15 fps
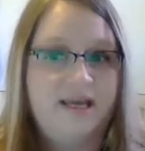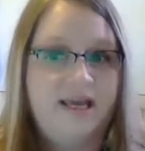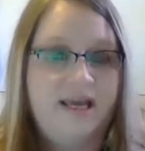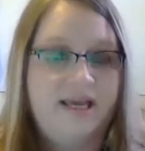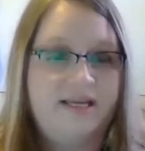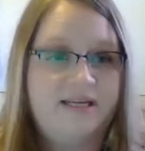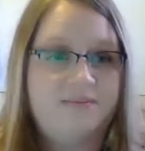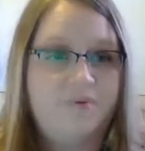
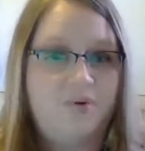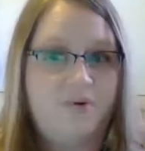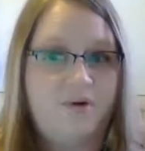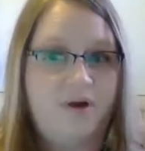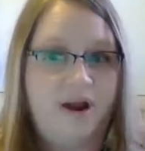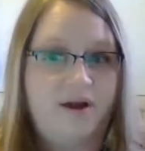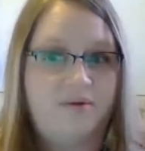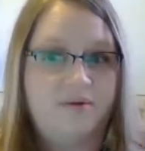ED
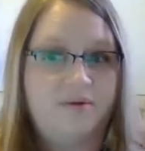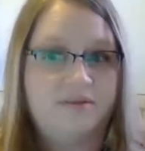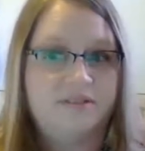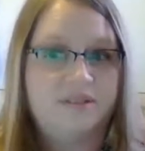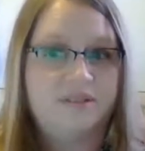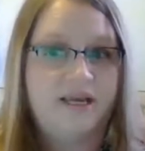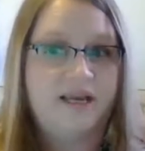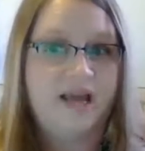border
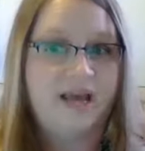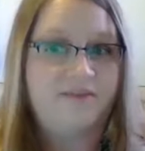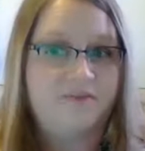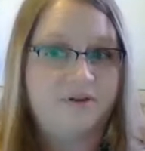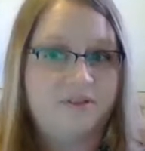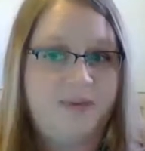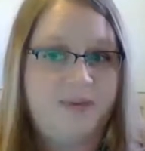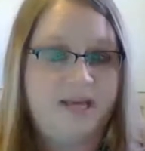hours, and
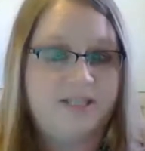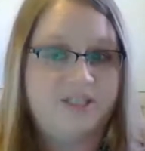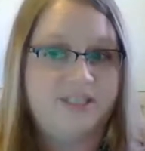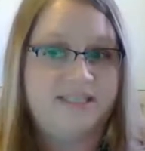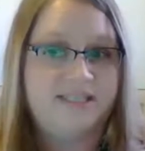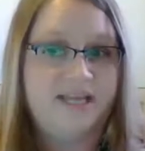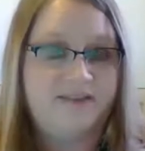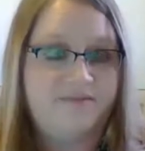adverse
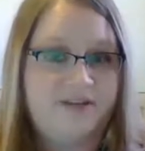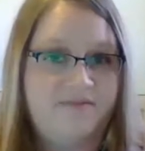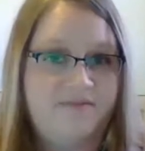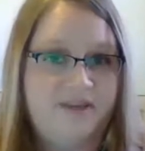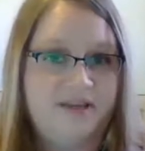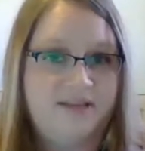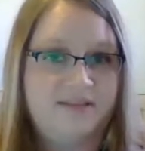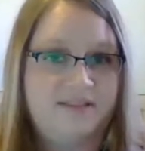patient safety
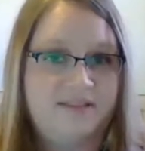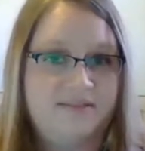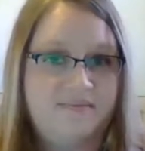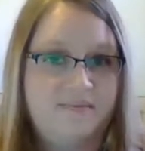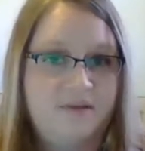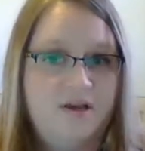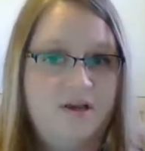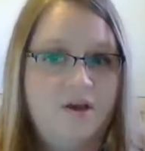events.
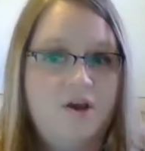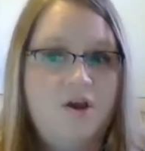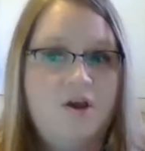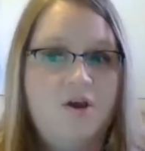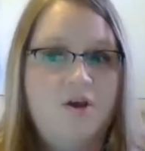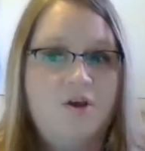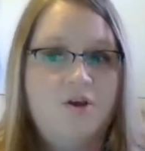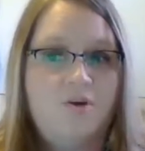
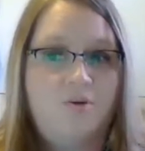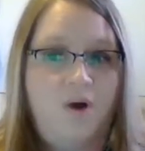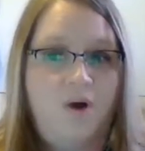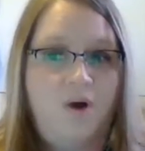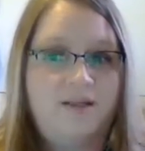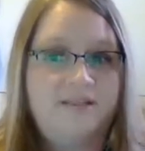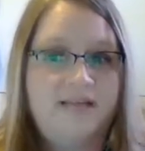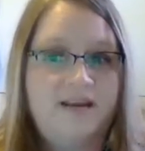
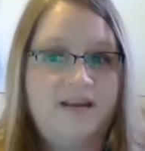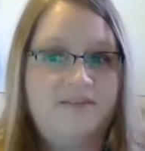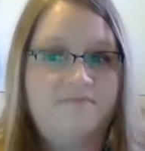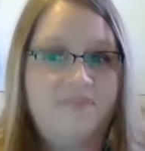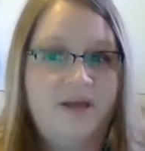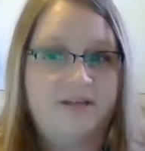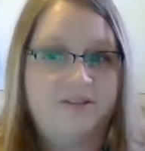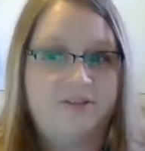Qualitative
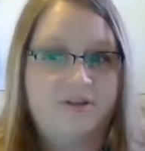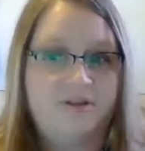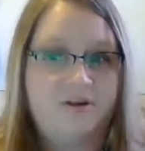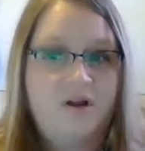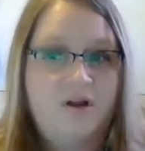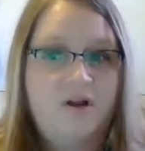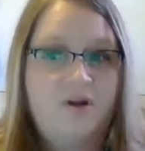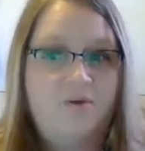measure
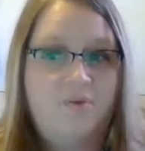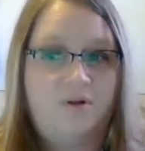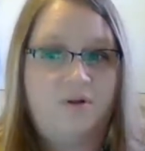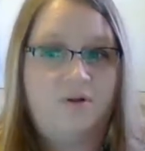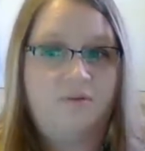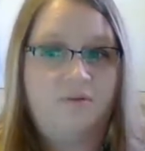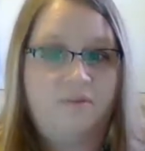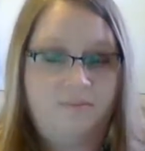
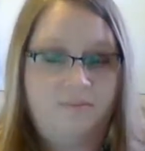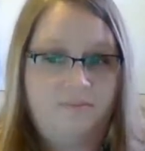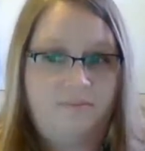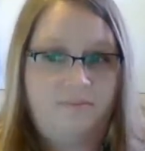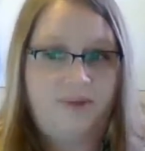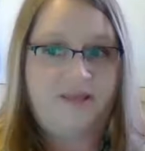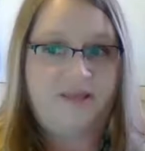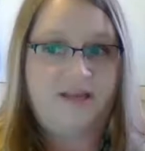will
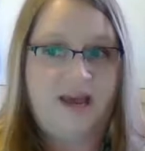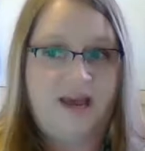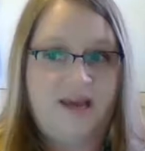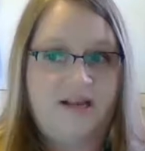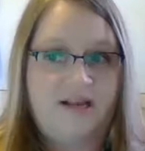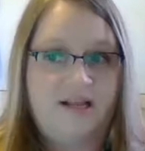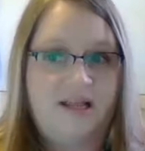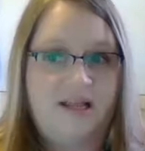be the
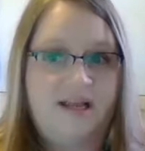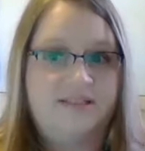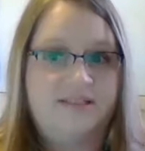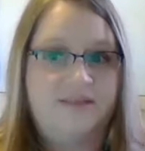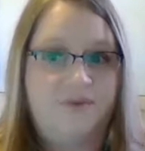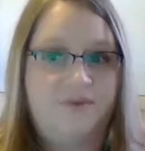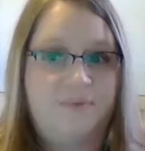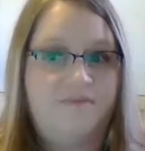data
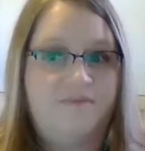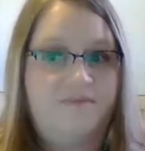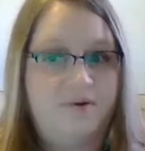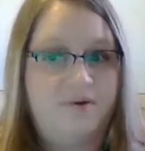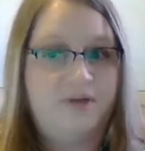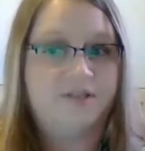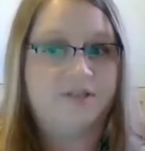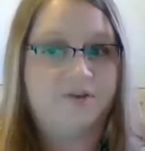collected from the
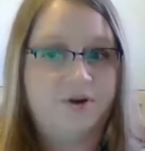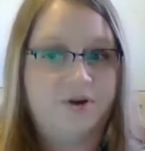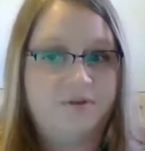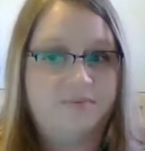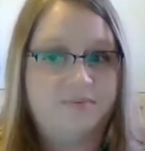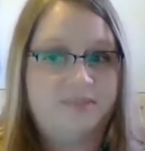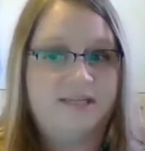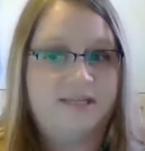focus
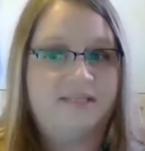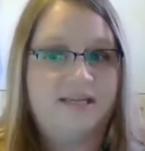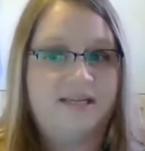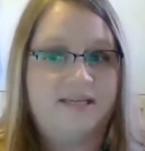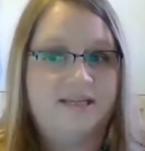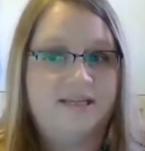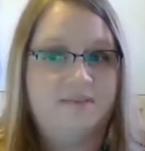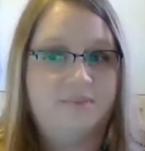groups
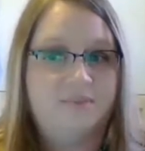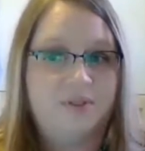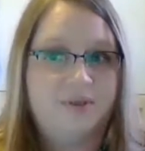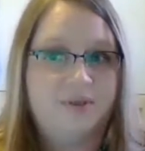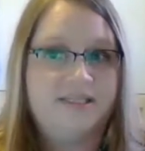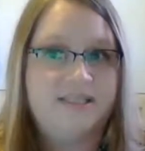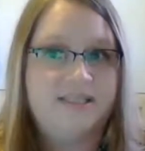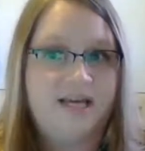assessing
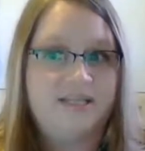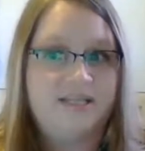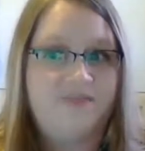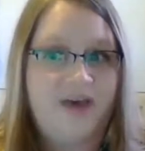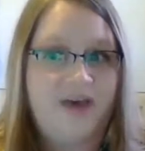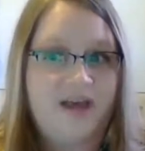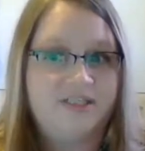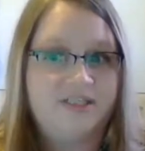employee
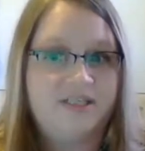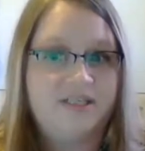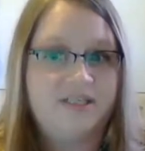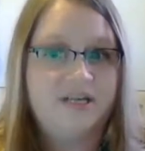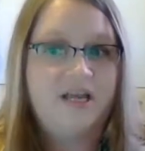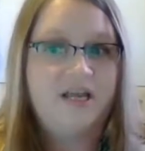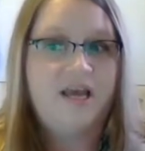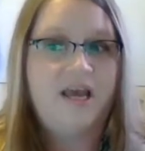
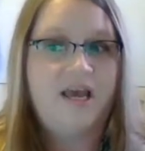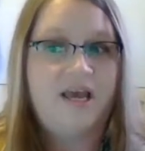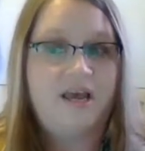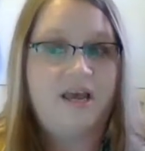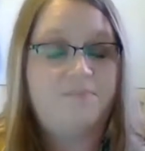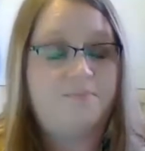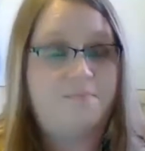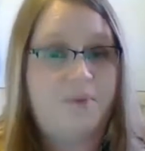satisfaction,
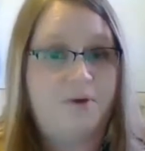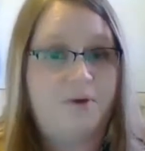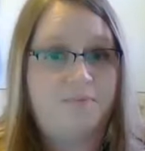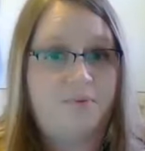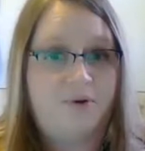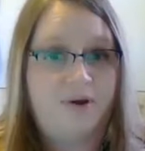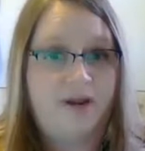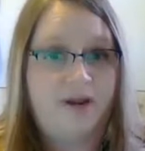
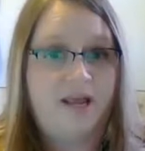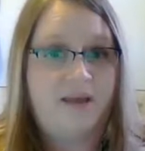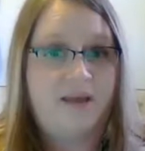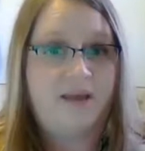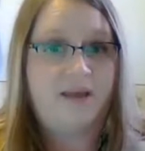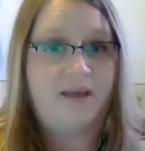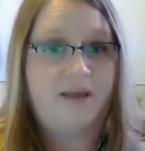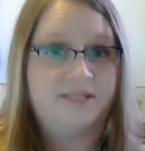both pre
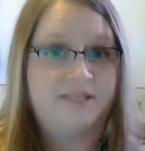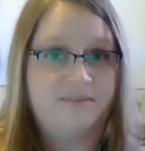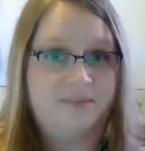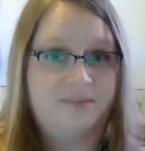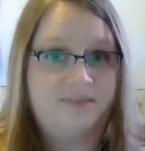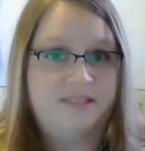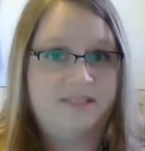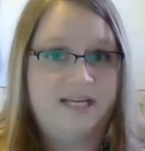and post
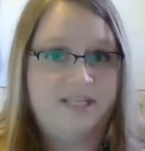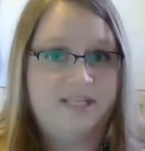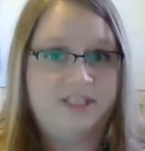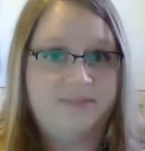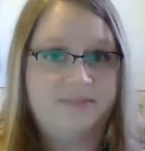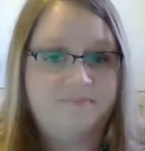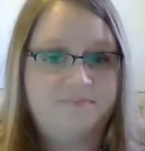implementation.